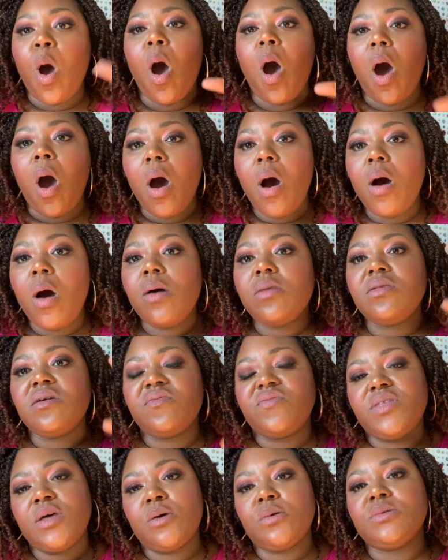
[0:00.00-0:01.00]
all of
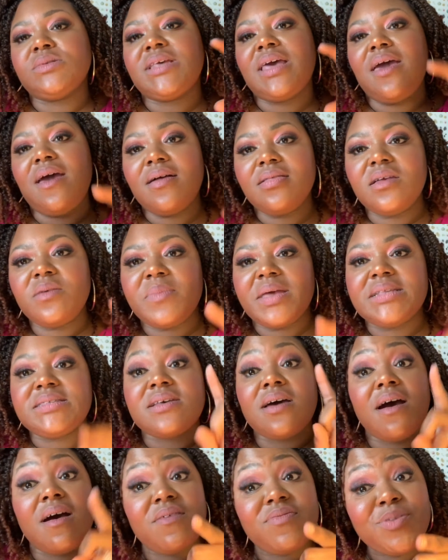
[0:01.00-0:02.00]
those elements
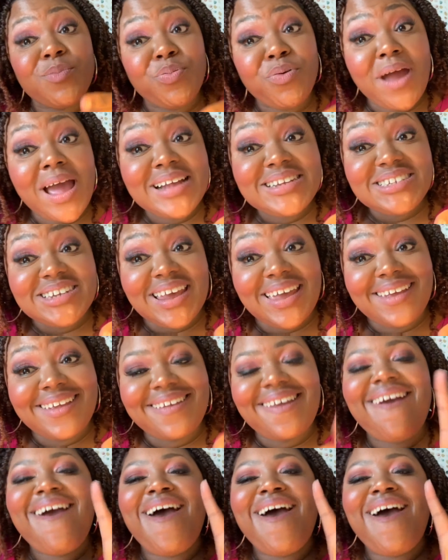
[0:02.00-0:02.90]
of the project